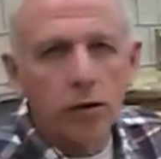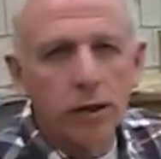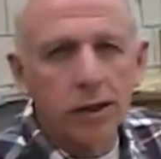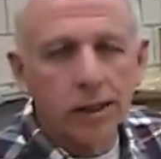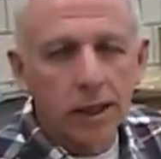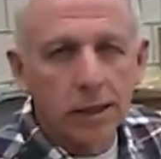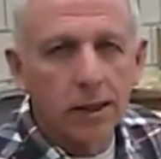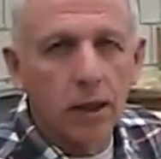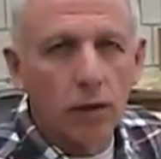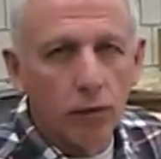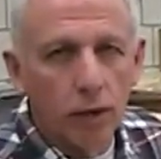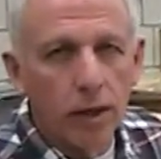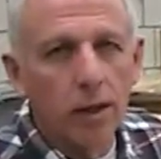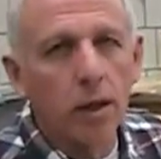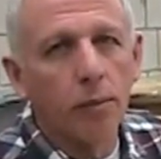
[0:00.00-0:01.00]
60
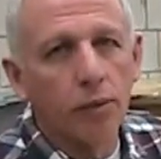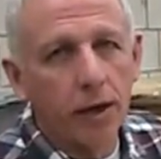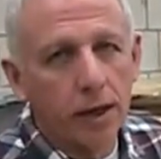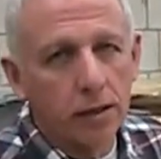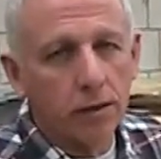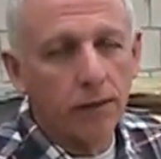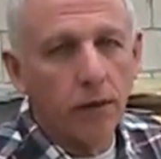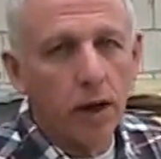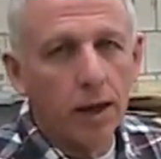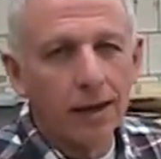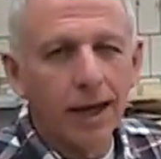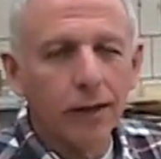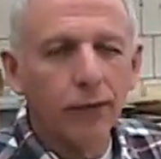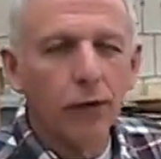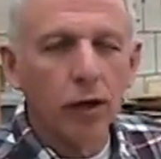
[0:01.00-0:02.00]
grit abrasive on it.
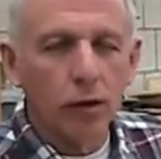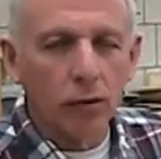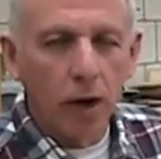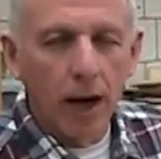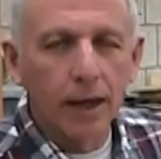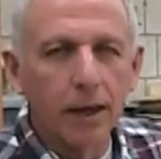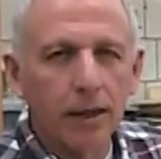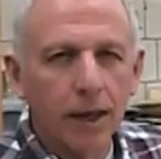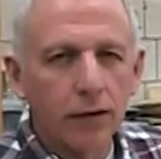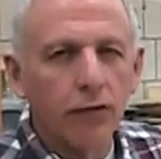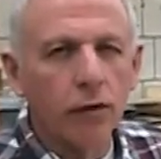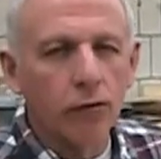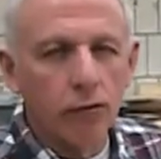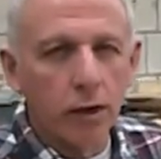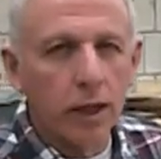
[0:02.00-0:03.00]
That's for grinding. That's
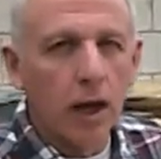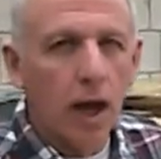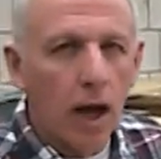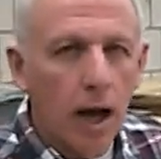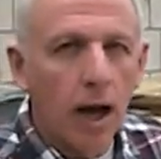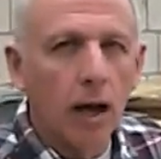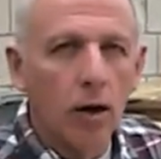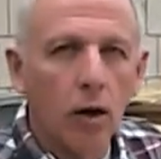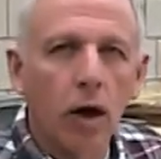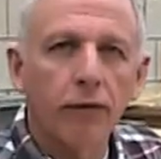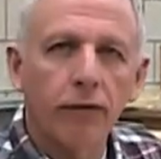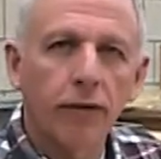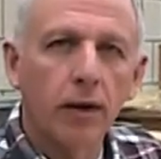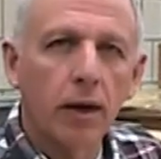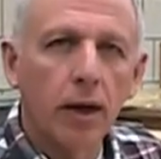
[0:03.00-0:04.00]
for really hogging
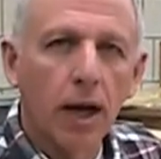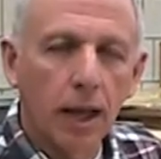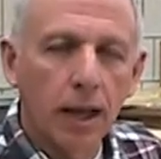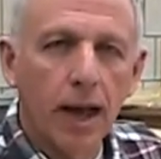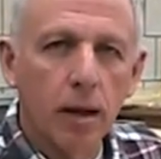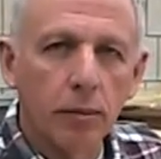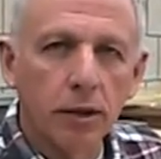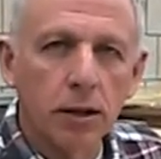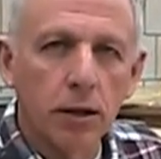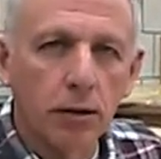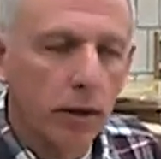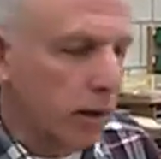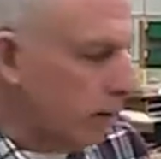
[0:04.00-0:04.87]
off a lot of material,